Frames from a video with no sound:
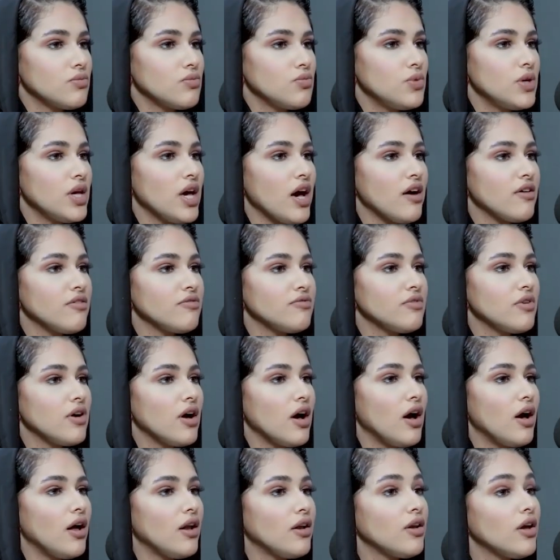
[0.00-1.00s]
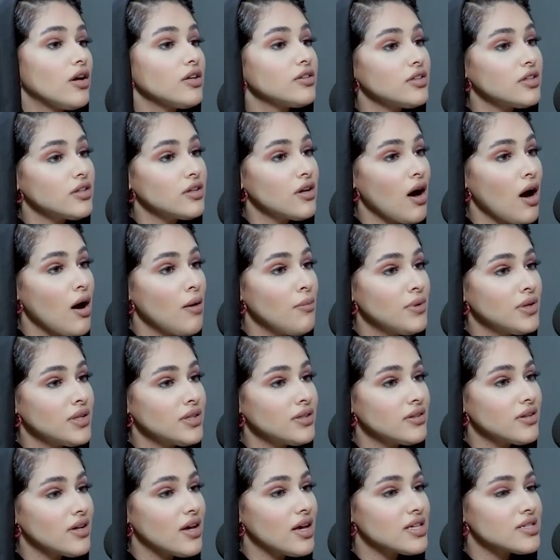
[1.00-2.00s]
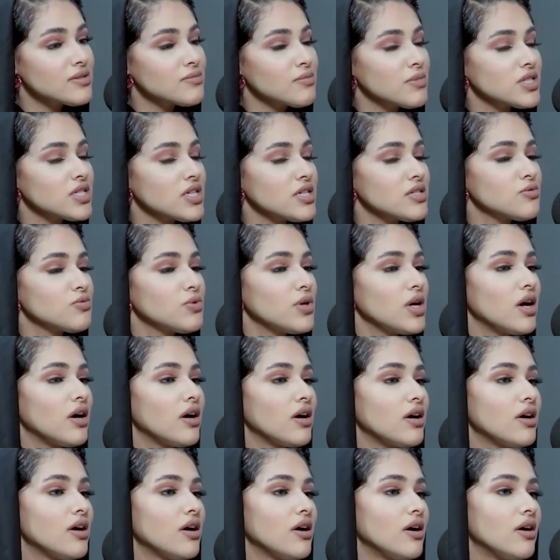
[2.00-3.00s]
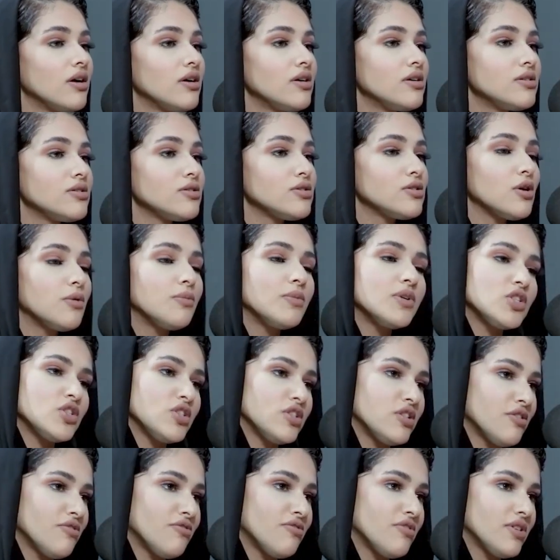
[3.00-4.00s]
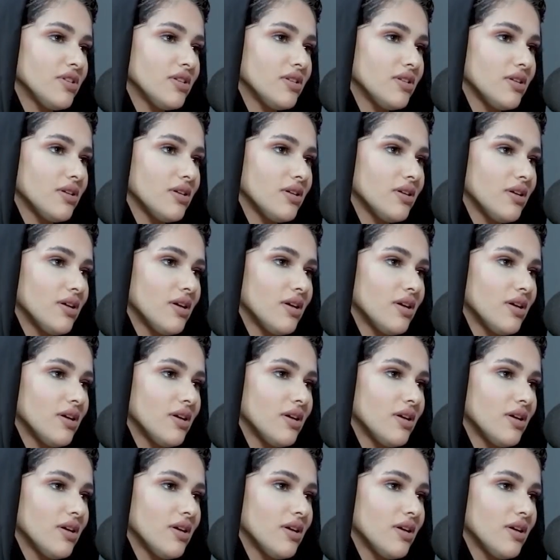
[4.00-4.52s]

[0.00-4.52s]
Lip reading: We have a lot in common as much as we are so much different.